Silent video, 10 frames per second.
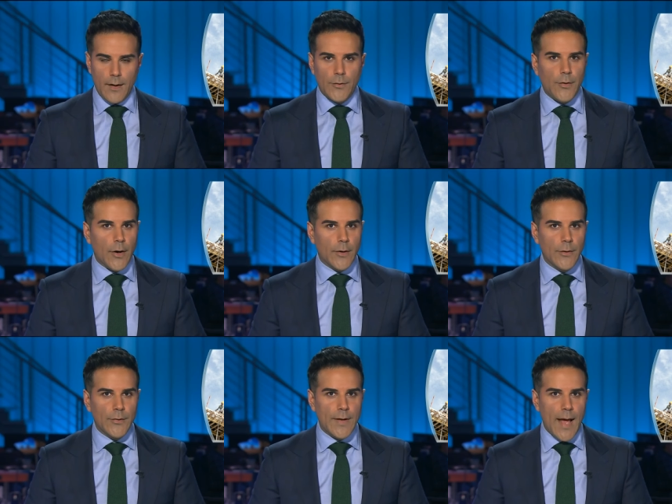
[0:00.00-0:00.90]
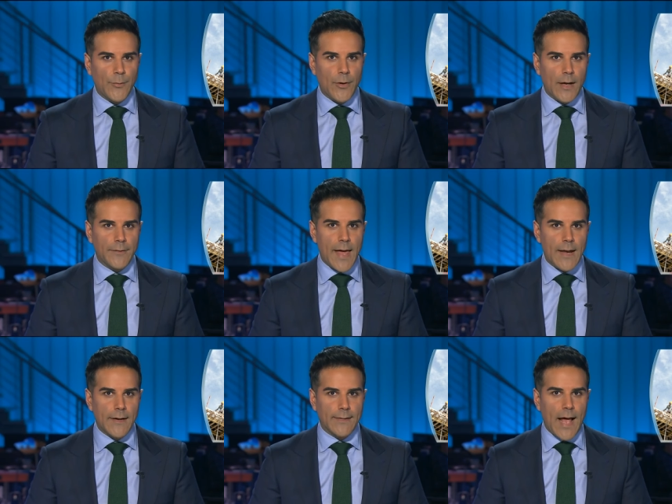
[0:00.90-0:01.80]
A stark new snapshot of
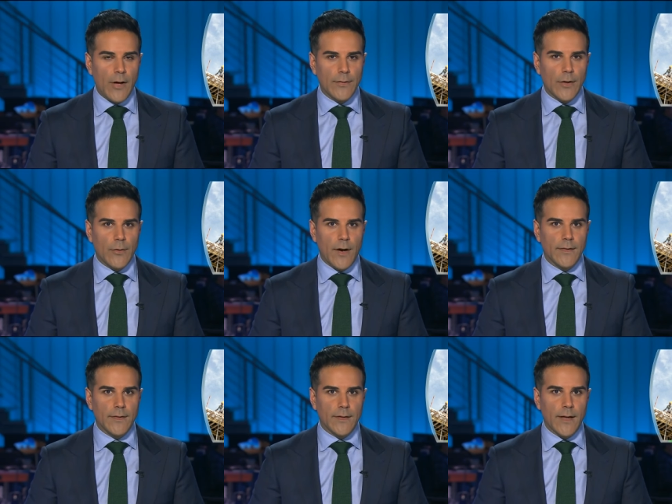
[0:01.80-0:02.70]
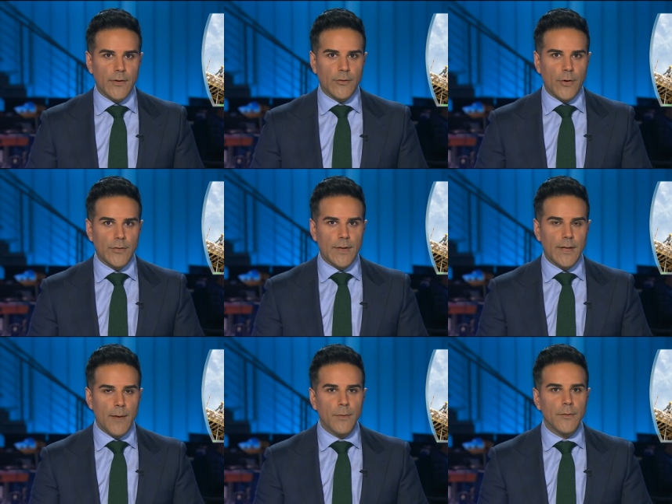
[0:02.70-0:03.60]
Canada's housing crisis tonight shows the
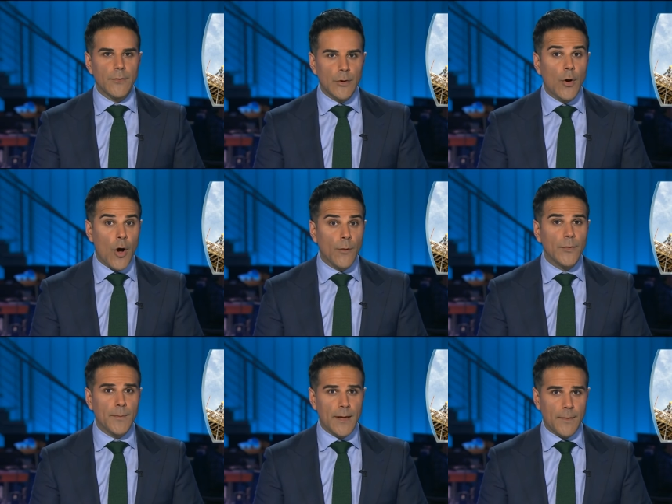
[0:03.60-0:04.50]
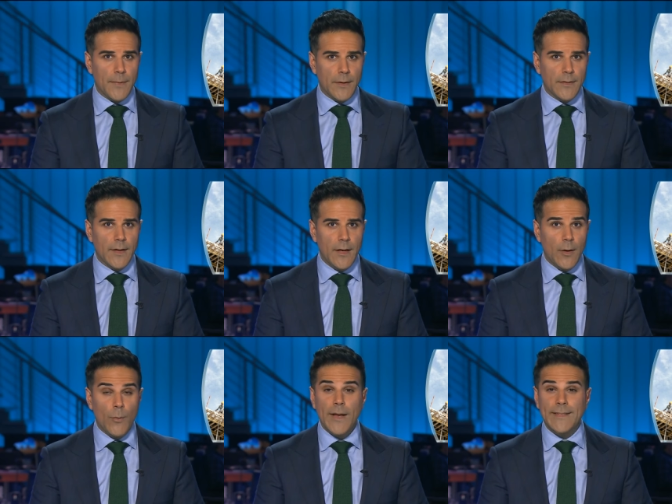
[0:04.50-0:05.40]
number of new homes being built
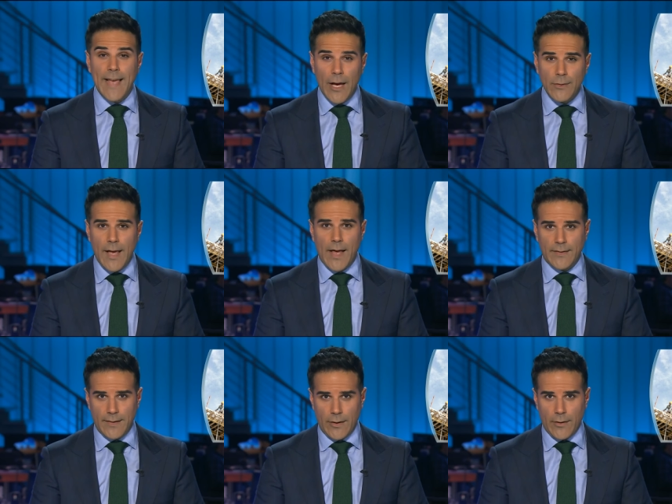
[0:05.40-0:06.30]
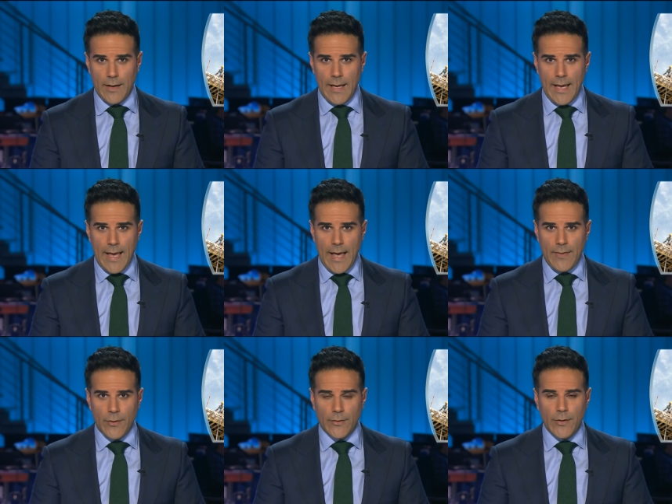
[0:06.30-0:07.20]
went down last year.
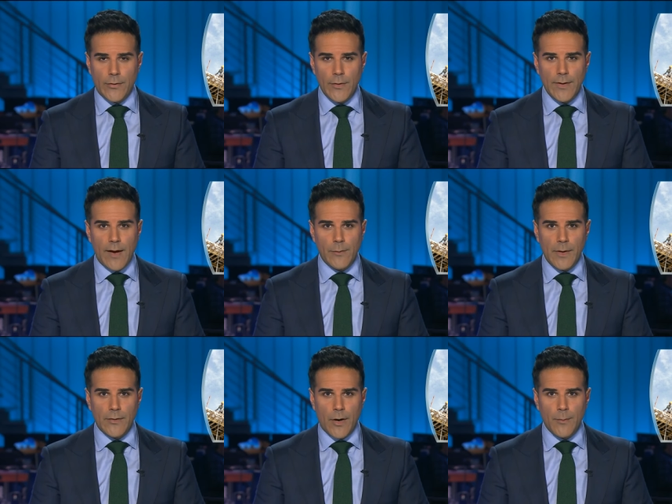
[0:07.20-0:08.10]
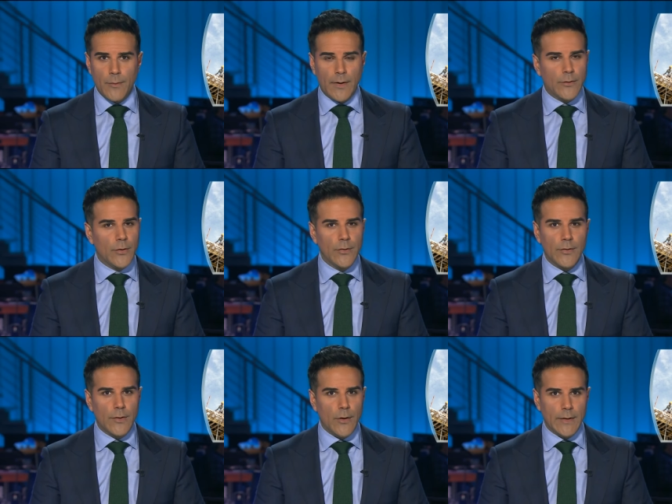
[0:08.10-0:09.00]
And there's concern governments are moving too
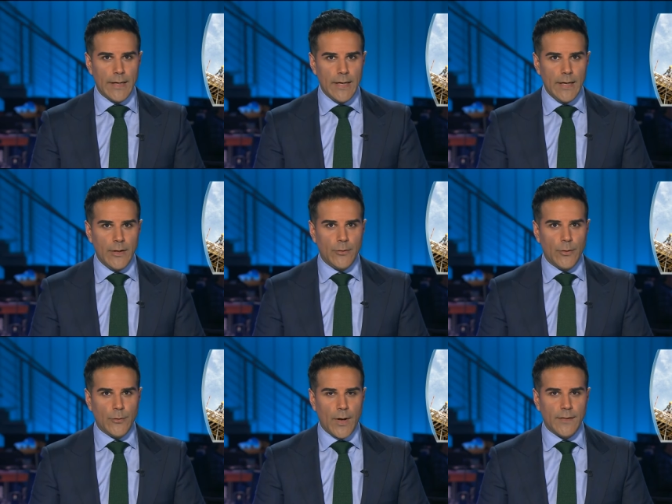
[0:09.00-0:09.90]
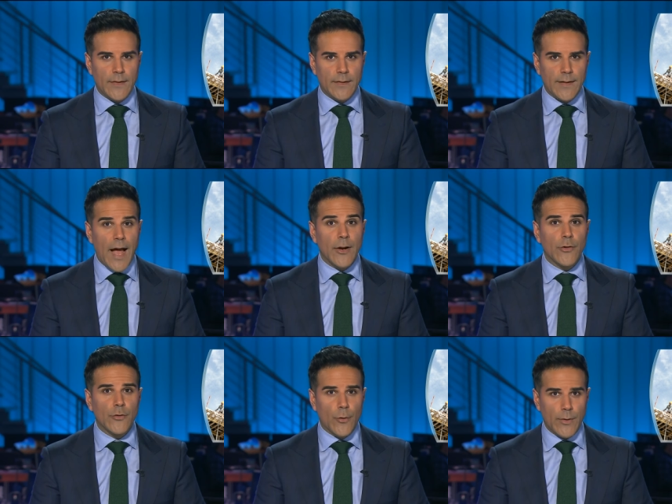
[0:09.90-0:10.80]
slowly to address the
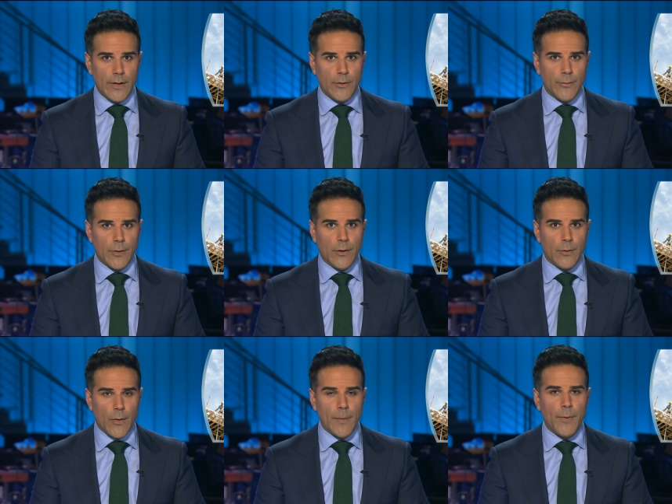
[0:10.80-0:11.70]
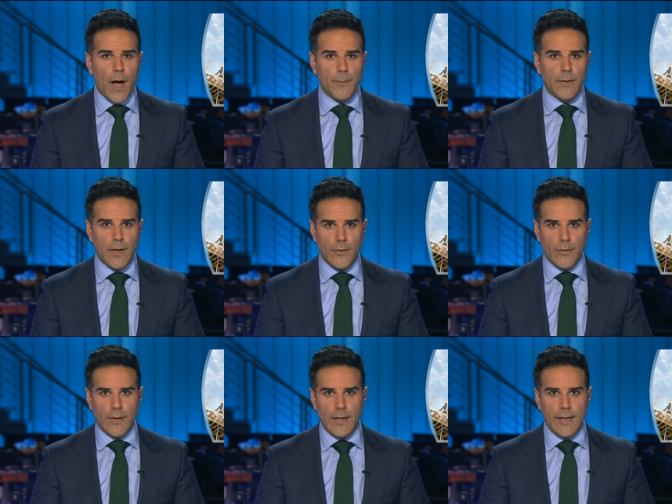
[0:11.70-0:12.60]
dire shortage for a growing
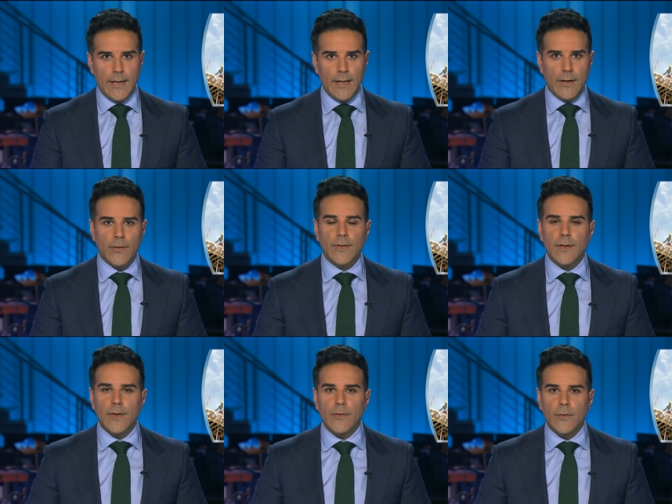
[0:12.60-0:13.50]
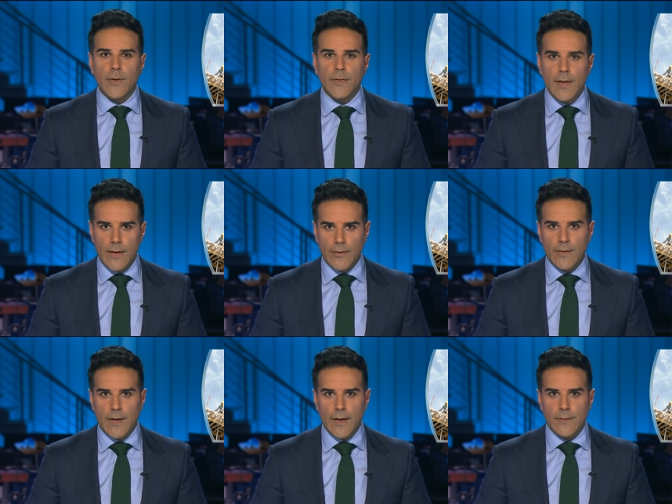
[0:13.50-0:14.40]
population. Here's CTV's Chris
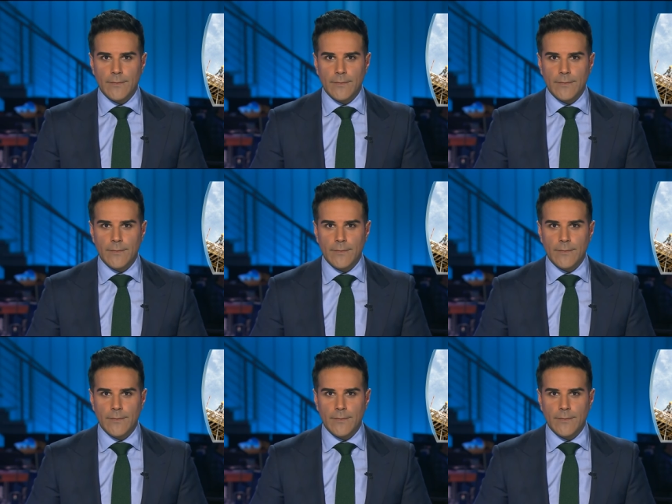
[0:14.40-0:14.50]
Ajkute.